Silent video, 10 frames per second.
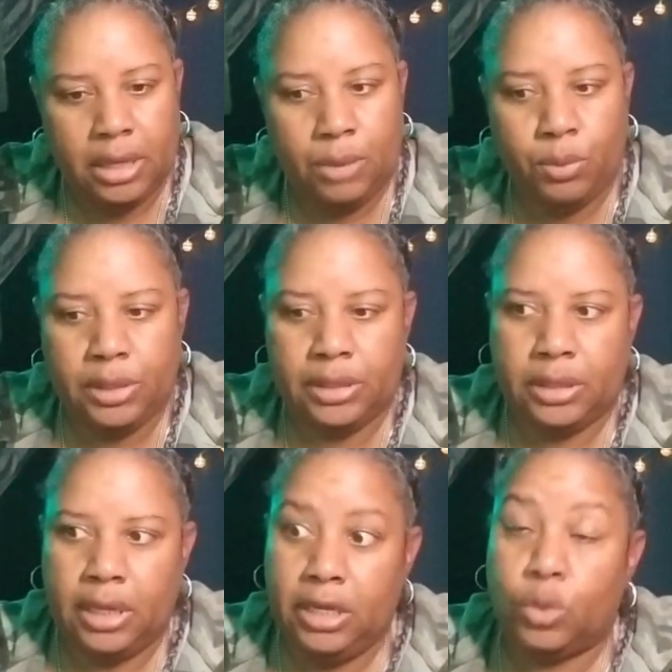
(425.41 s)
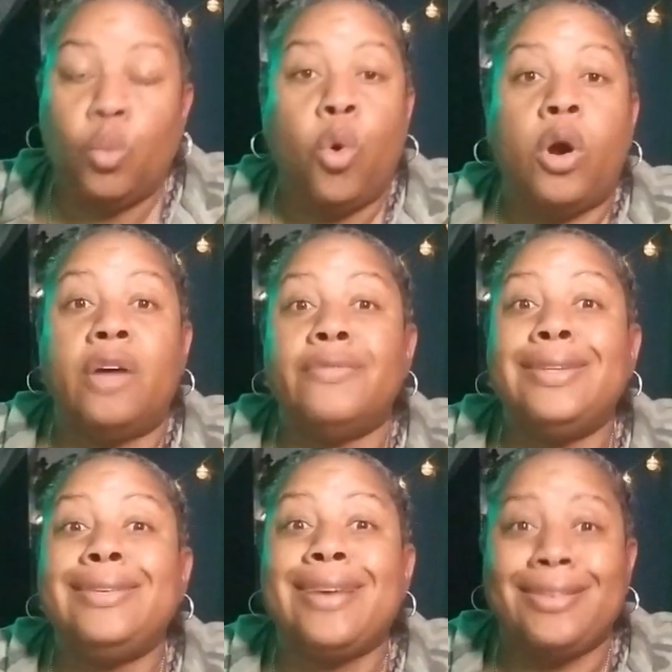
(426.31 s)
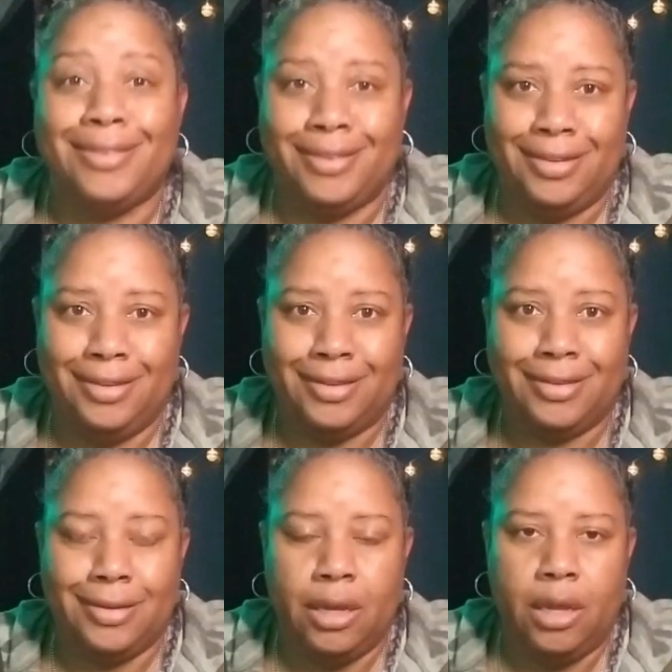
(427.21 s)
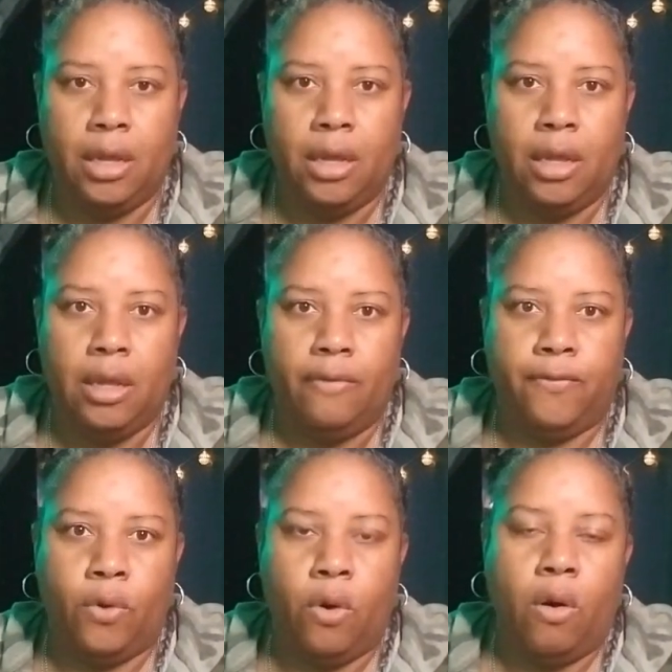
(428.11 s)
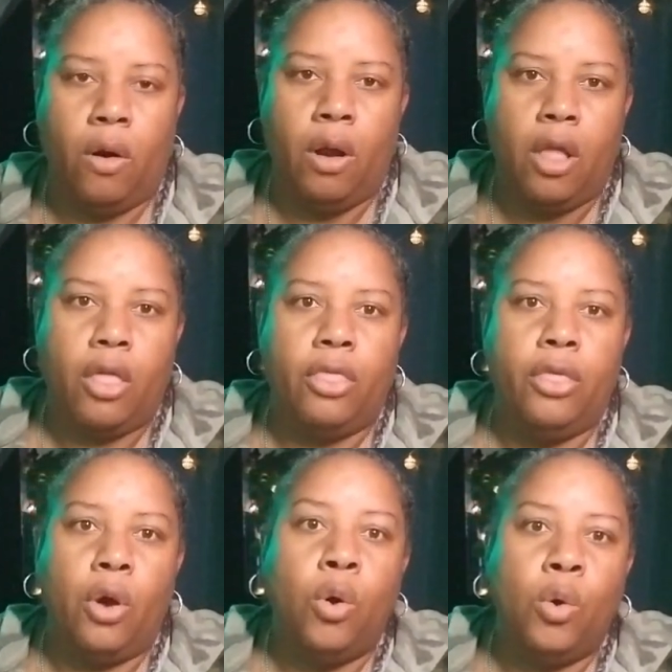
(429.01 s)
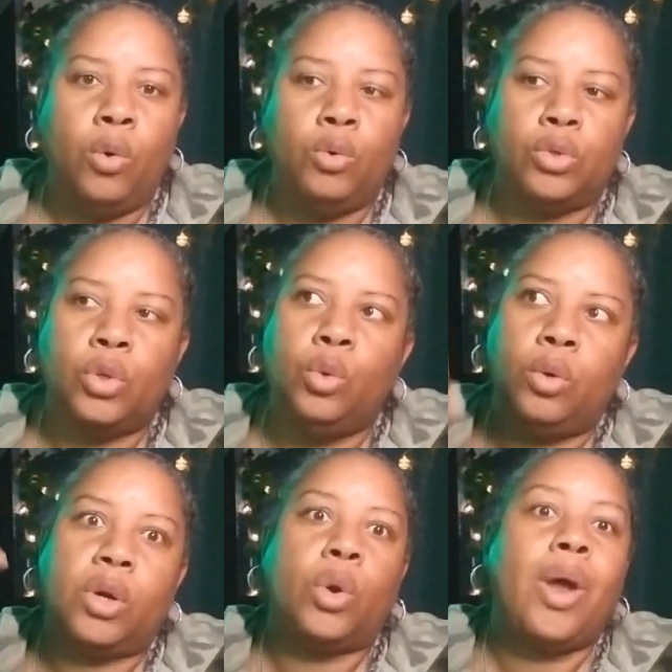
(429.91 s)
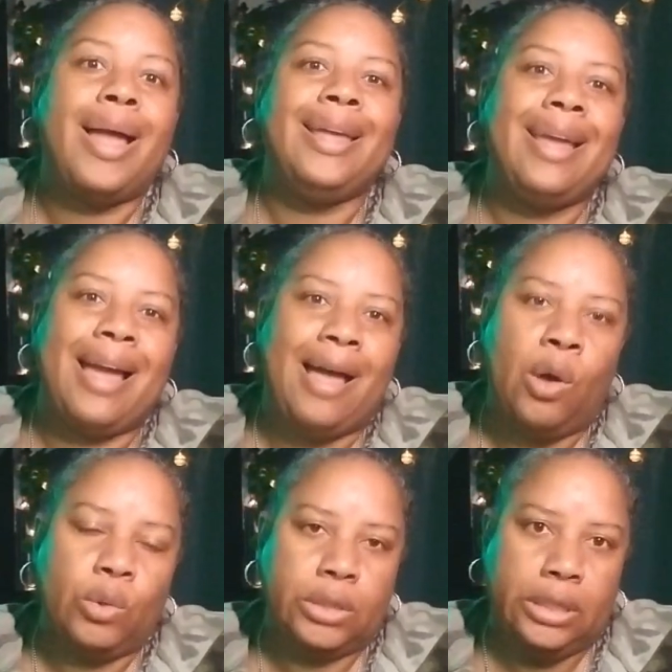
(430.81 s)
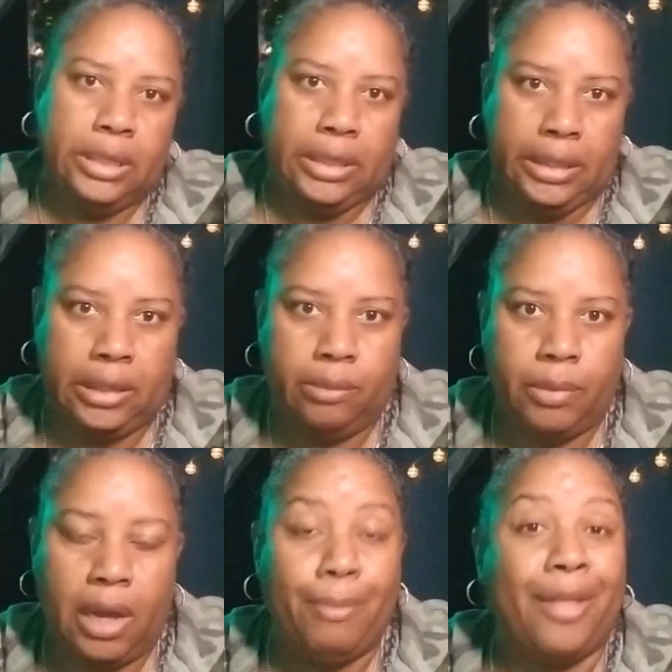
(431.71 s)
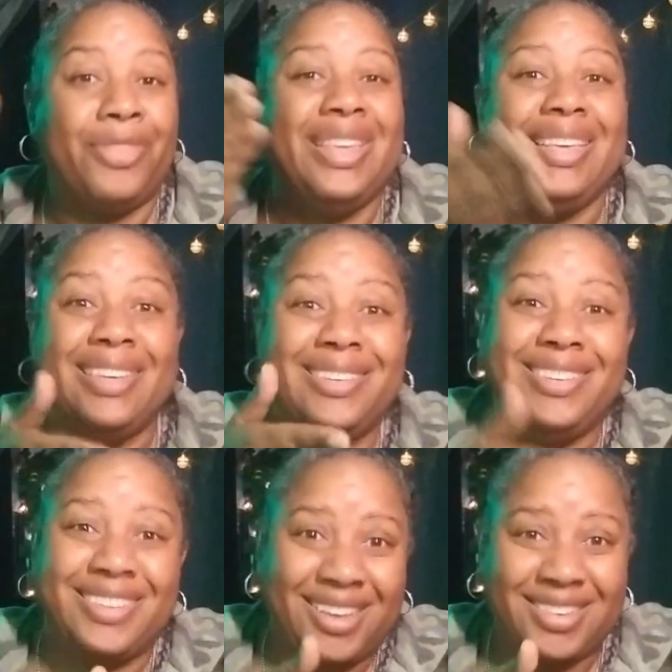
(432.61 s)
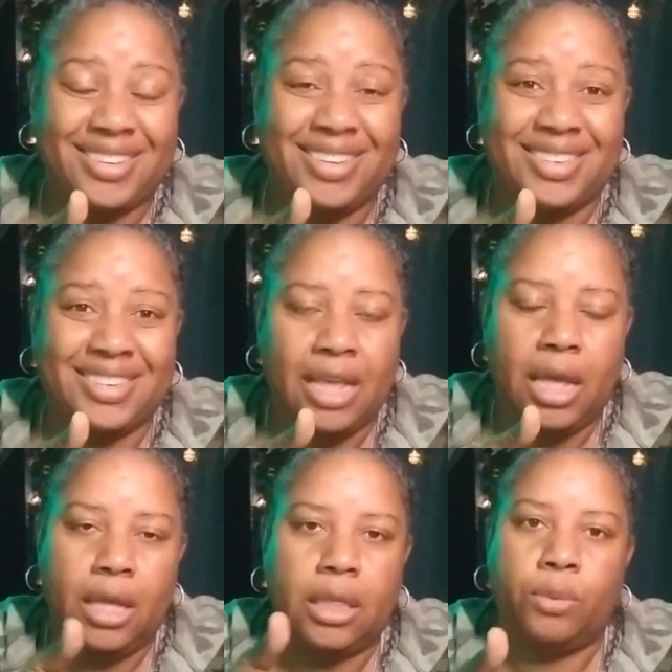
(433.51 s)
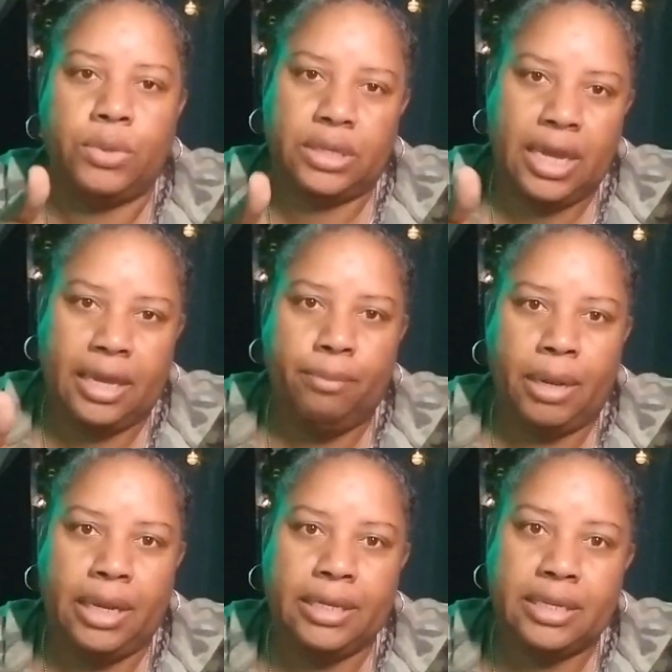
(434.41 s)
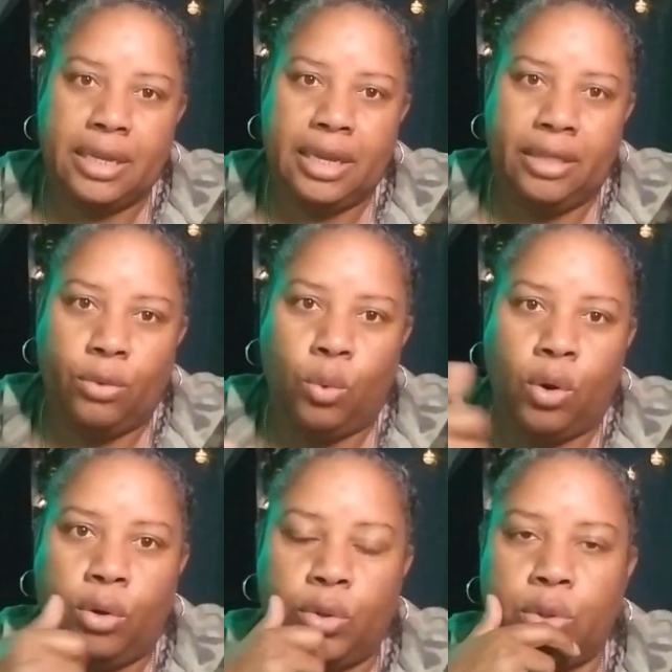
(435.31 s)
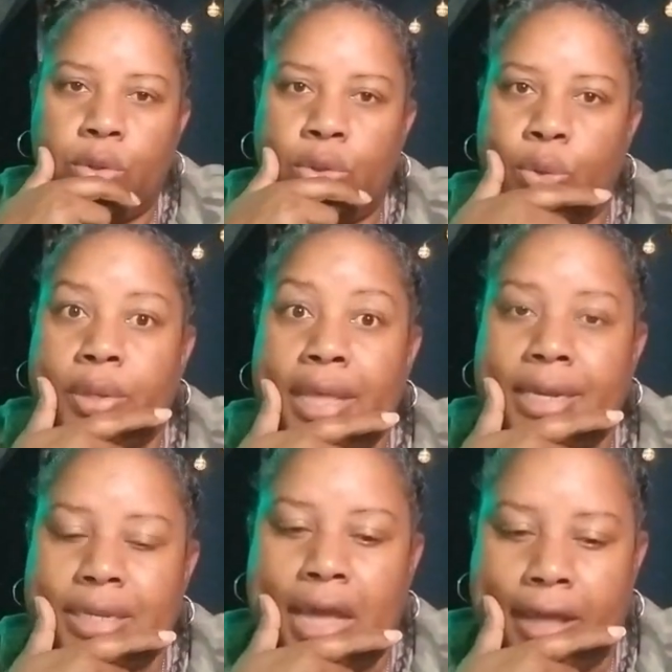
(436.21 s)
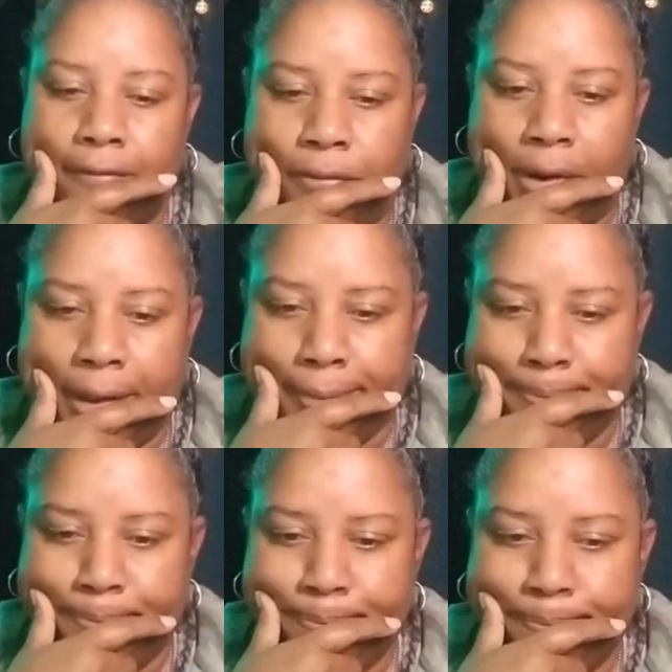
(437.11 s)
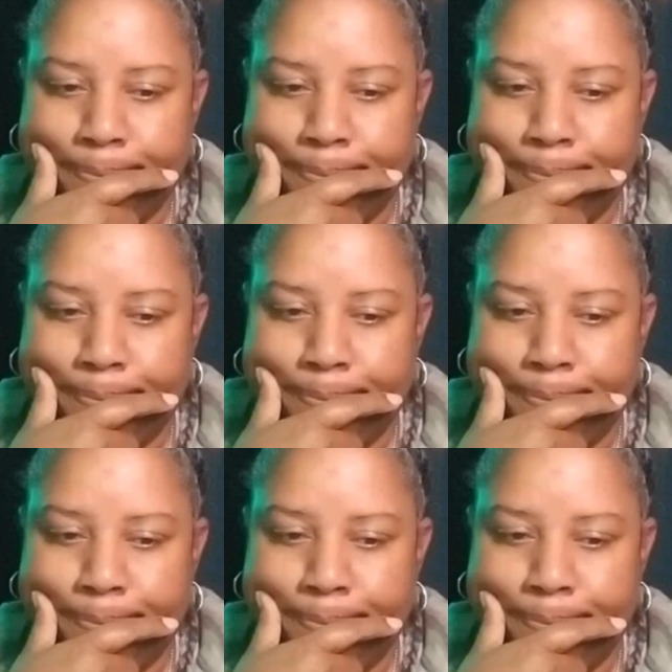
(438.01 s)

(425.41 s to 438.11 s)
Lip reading: It was his war of justice for those who were crying out to him about the injustice that was taking place in the world during that time frame.